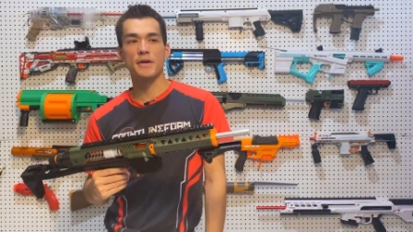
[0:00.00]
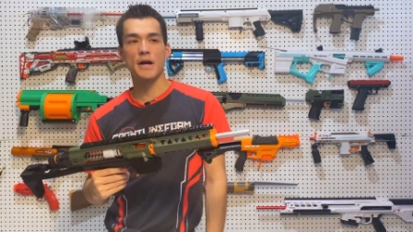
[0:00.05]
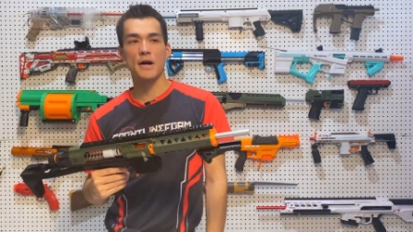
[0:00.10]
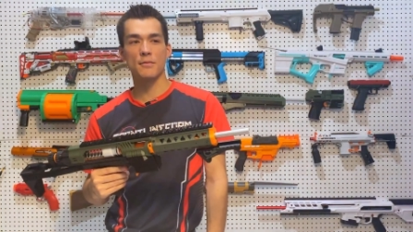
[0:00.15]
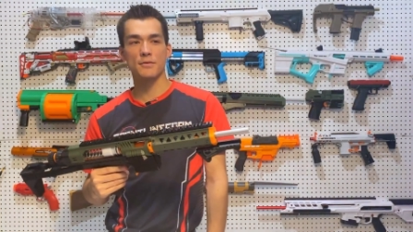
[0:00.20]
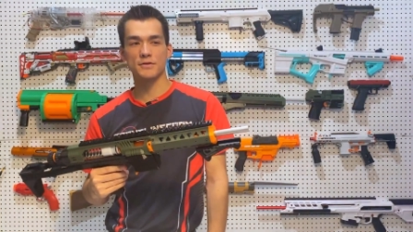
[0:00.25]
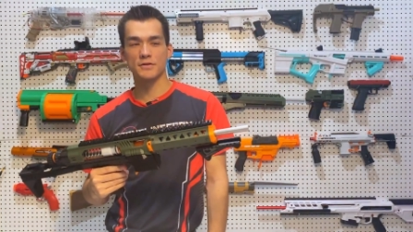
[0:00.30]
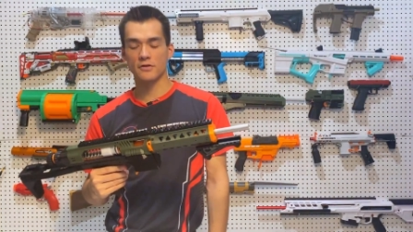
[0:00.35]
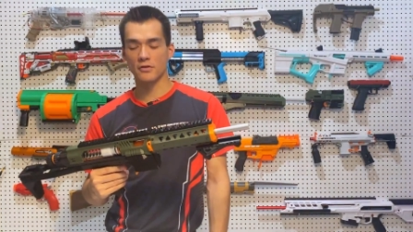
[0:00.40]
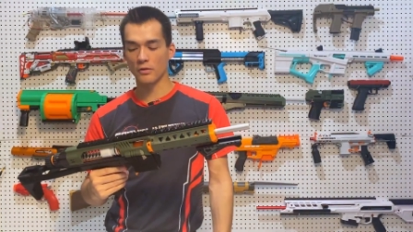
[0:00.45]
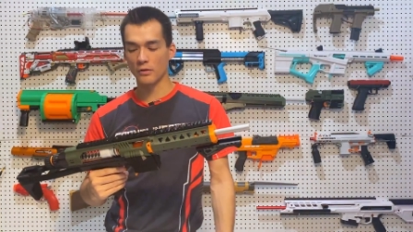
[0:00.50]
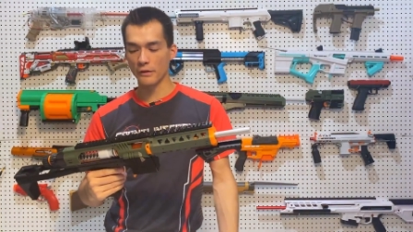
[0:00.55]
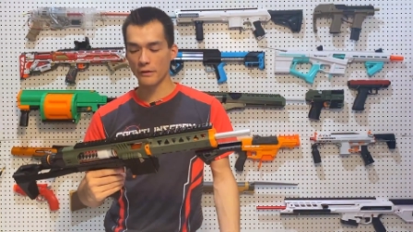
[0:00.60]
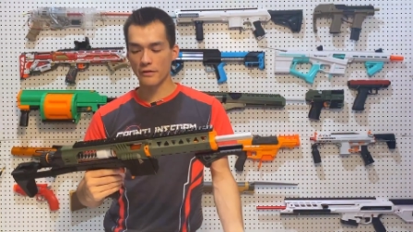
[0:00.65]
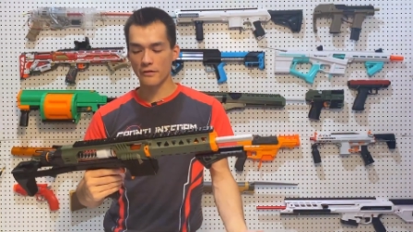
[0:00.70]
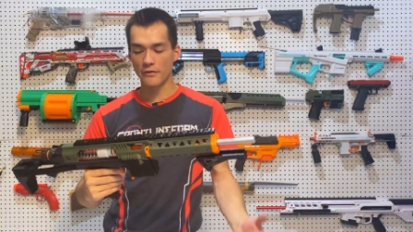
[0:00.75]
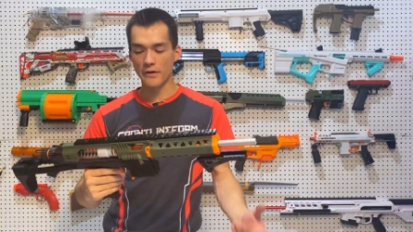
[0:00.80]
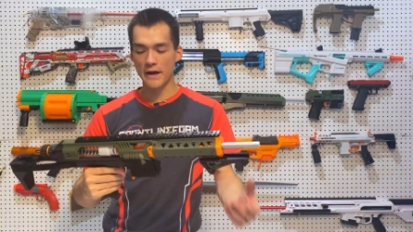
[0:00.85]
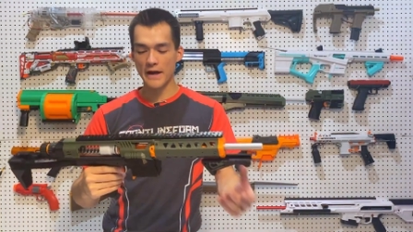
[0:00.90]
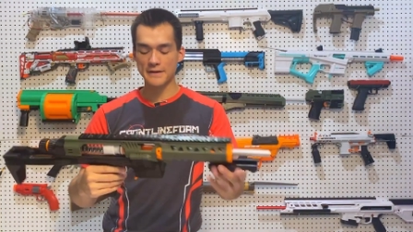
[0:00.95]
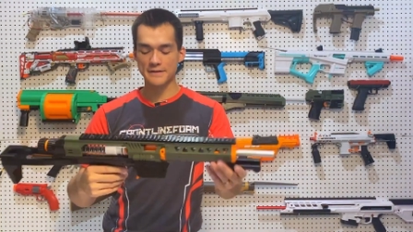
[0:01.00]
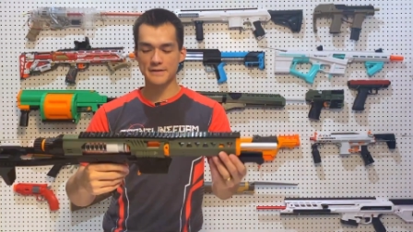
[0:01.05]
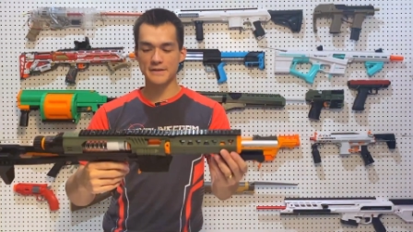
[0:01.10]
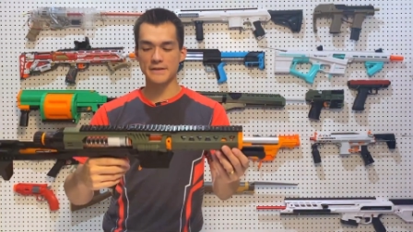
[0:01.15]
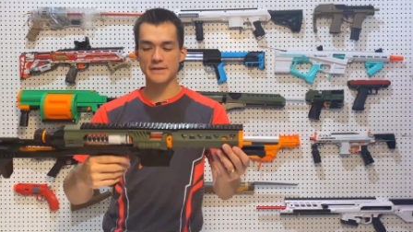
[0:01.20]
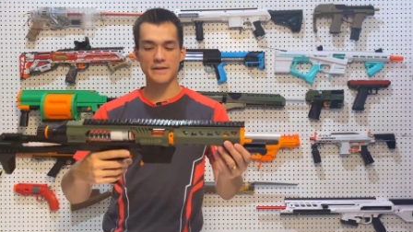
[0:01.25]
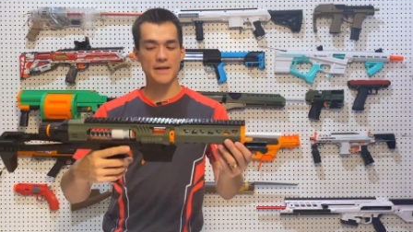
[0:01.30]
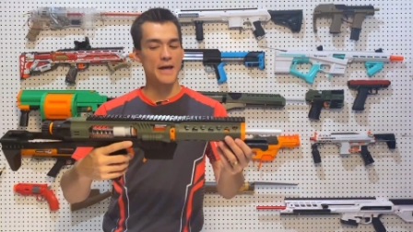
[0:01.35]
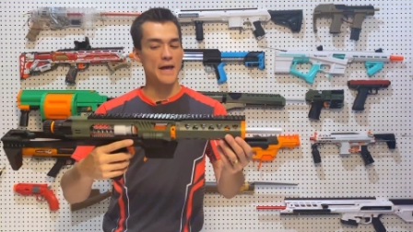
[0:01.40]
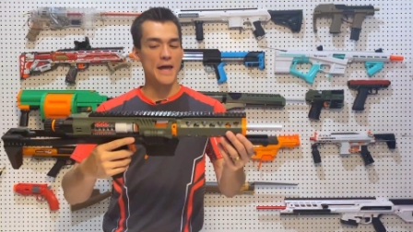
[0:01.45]
I was scrolling through
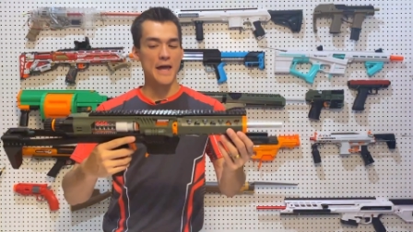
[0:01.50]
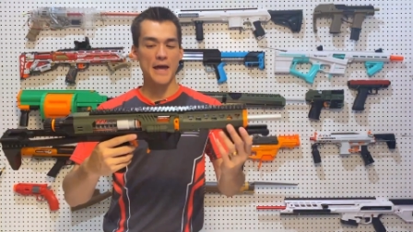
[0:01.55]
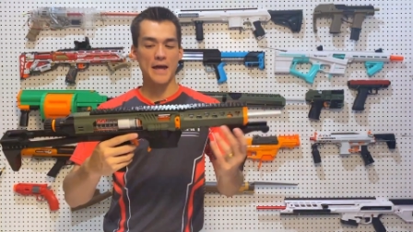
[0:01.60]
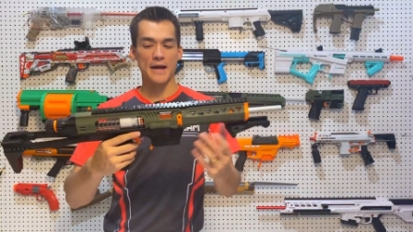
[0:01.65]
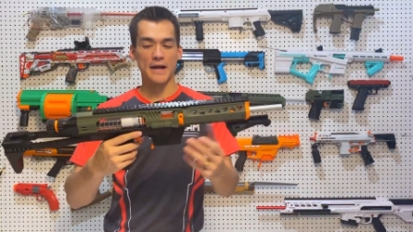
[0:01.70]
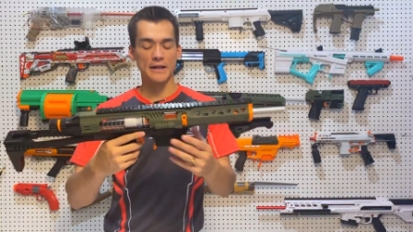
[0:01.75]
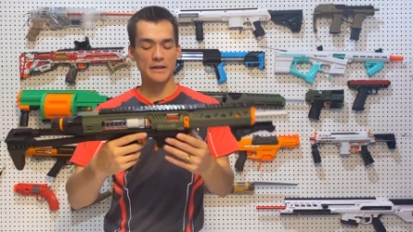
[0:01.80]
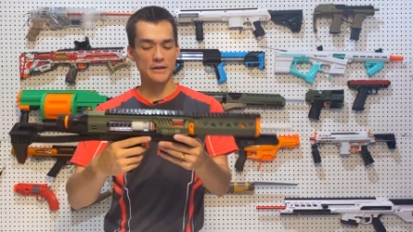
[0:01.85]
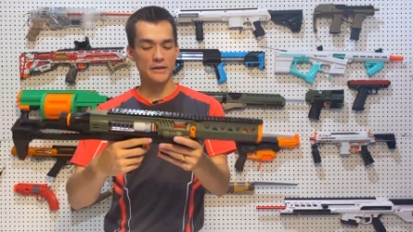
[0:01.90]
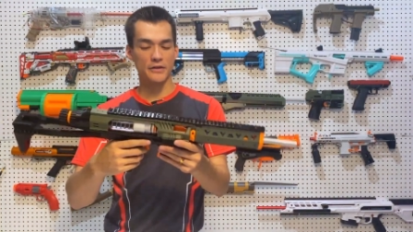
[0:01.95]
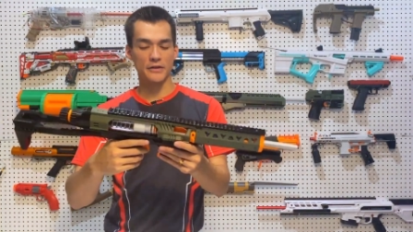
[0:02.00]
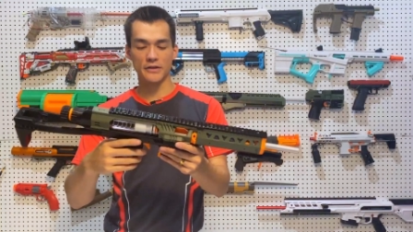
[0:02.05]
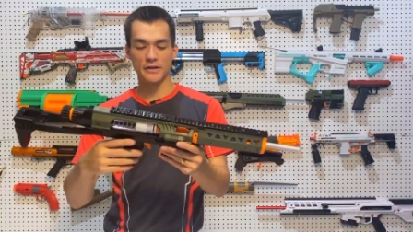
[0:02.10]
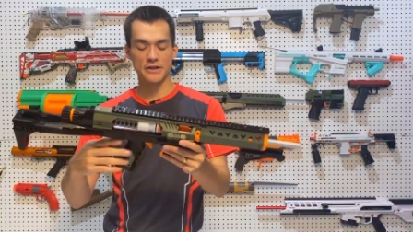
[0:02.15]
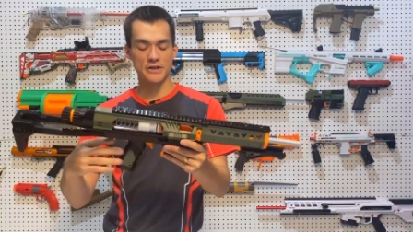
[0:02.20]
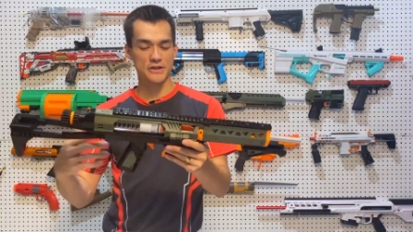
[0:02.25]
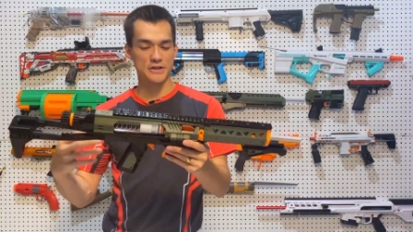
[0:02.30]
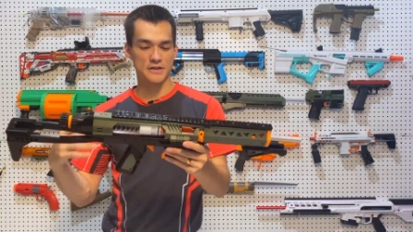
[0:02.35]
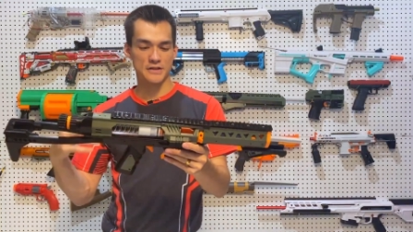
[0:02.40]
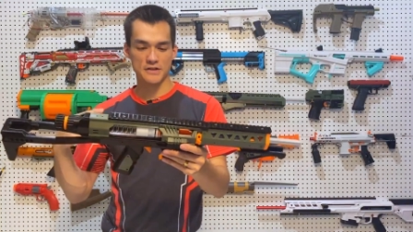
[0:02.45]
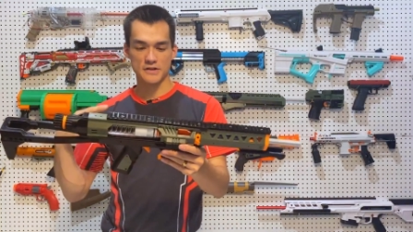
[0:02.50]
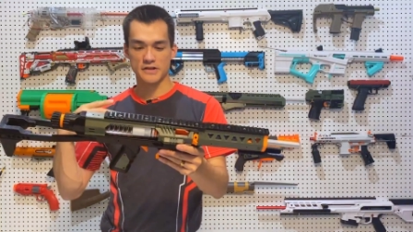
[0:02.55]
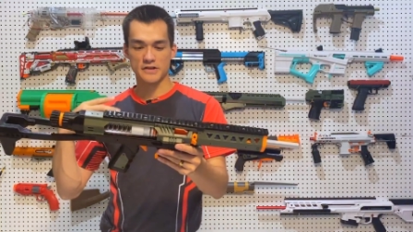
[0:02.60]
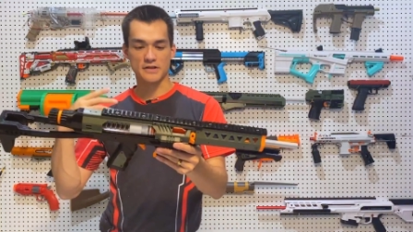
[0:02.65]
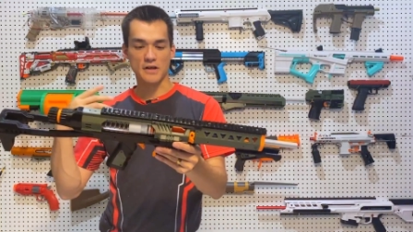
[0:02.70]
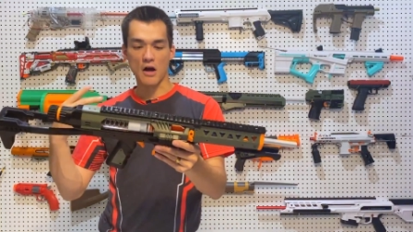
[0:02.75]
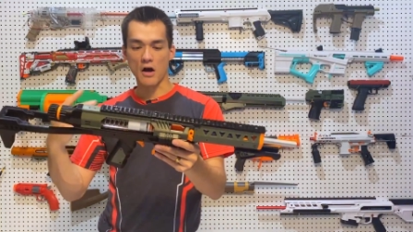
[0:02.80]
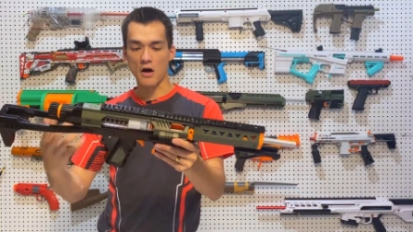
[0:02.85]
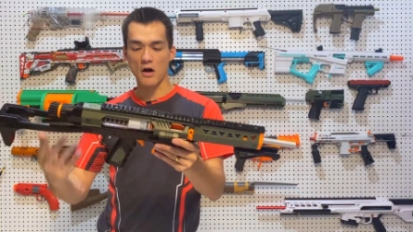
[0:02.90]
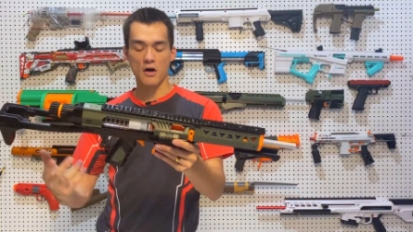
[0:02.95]
Etsy and I literally just
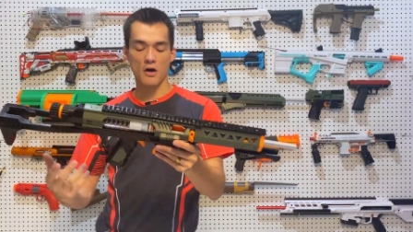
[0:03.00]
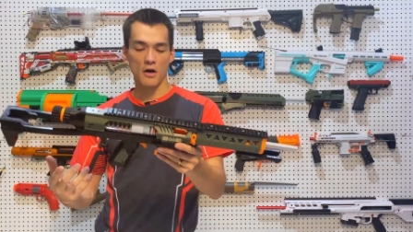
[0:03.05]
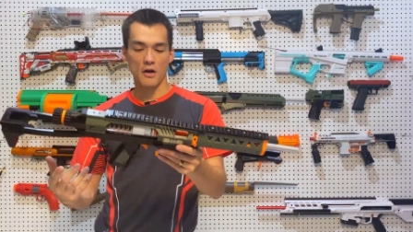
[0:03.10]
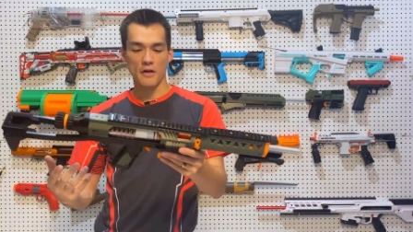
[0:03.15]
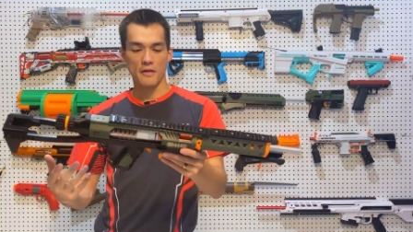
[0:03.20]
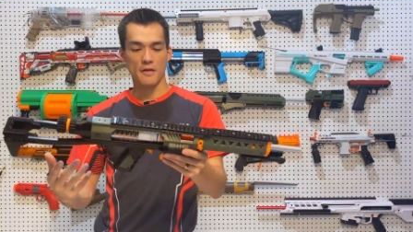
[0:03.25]
saw